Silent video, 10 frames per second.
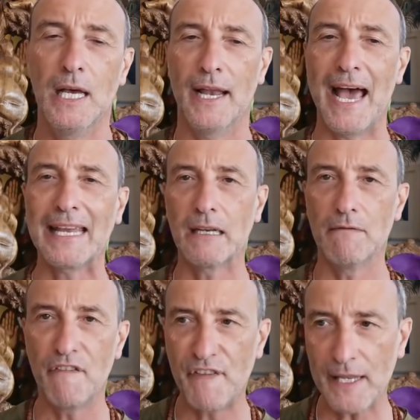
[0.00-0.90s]
and I
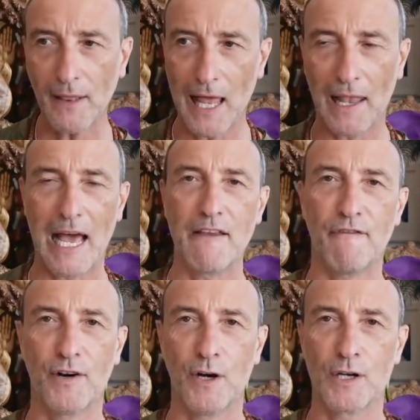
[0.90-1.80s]
can feel that
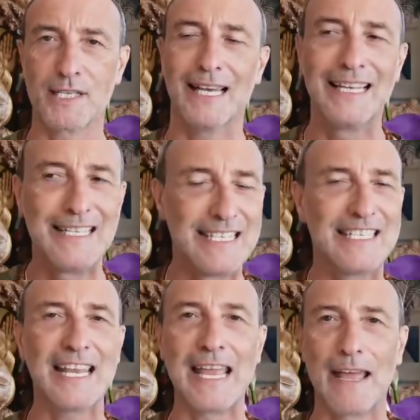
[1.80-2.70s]
life force and
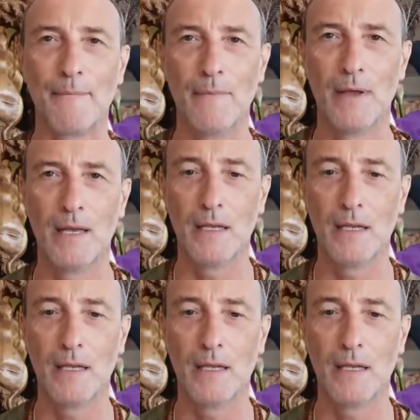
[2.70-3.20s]
see it.